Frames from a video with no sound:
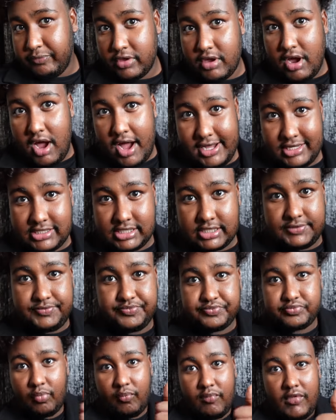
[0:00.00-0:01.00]
Guys,
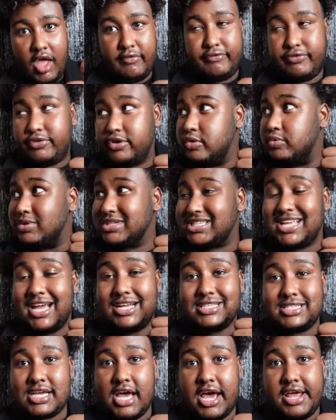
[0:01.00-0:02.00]
food was
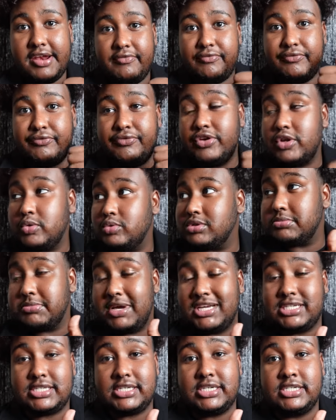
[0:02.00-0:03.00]
10-10. Food was
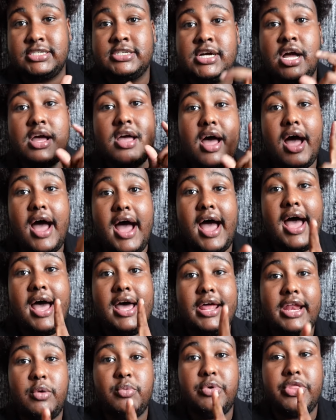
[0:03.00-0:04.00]
amazing. I
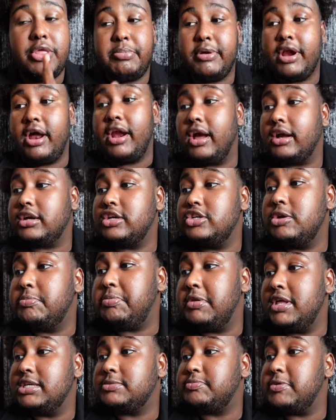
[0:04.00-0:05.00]
had it with a banana. Can you
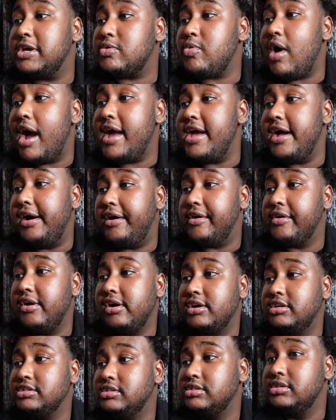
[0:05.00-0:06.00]
please be quiet?
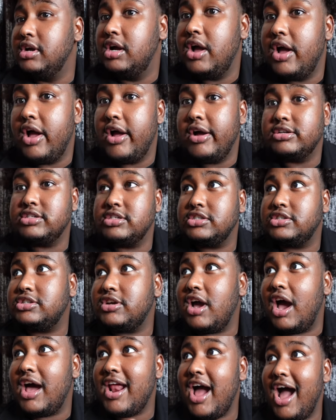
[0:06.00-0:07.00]

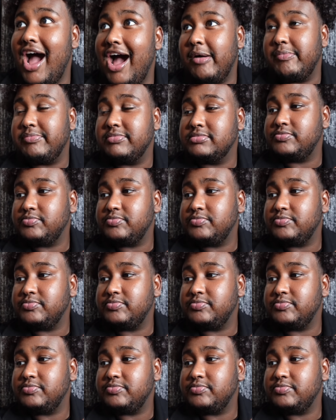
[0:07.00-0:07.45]
Shut up!